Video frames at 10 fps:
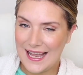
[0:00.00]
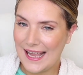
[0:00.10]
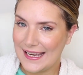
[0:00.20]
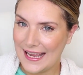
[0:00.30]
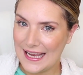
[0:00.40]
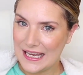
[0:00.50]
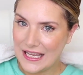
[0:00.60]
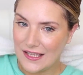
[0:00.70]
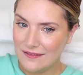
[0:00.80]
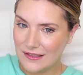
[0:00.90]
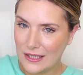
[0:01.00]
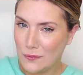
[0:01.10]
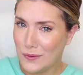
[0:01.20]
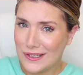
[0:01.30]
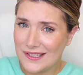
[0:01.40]
had any
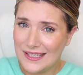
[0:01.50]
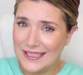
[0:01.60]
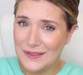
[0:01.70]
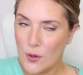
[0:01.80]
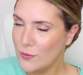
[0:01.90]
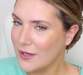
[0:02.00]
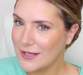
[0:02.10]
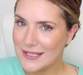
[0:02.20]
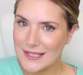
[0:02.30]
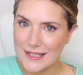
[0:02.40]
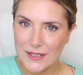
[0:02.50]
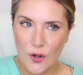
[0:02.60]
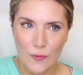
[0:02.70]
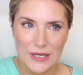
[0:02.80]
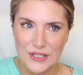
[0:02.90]
like work done, Botox,
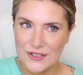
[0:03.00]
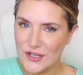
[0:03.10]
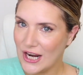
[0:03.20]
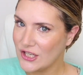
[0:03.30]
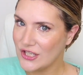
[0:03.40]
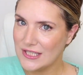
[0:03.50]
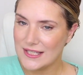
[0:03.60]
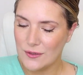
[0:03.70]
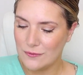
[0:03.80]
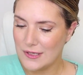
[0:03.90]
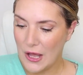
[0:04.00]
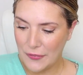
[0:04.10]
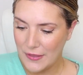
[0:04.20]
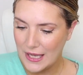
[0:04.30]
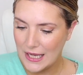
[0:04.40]
no injections, no
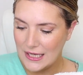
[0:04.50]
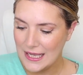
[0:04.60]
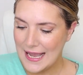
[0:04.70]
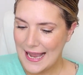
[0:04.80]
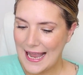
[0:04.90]
nothing.